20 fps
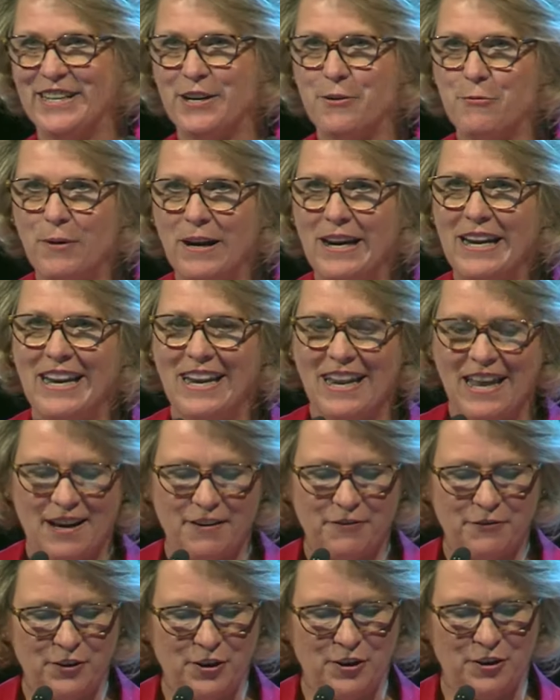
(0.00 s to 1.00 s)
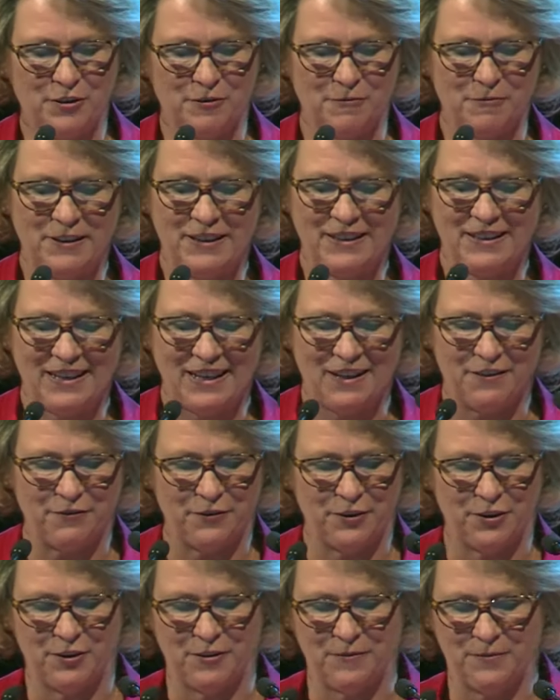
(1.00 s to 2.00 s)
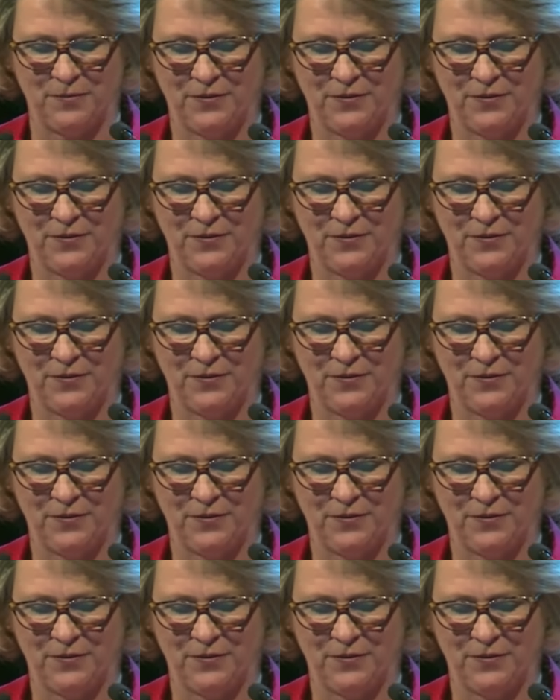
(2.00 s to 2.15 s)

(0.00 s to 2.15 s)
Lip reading: We love you, we love you.